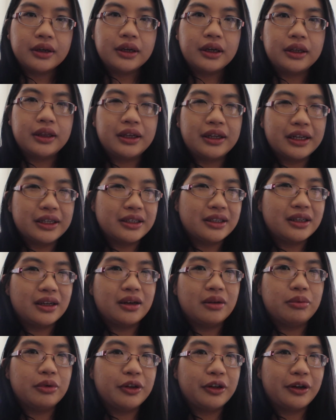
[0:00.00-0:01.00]
I think that's
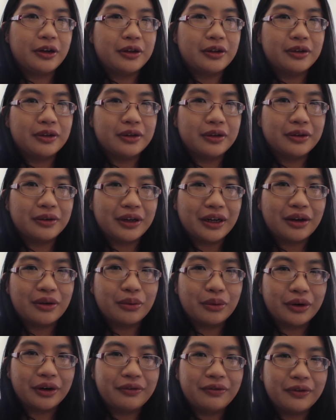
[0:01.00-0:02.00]
the political correct
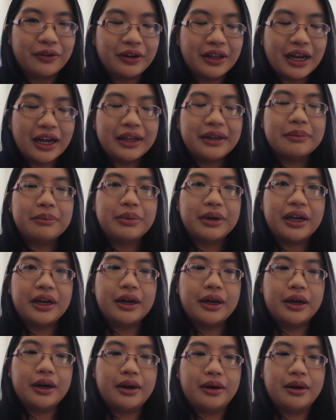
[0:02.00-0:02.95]
word for that, but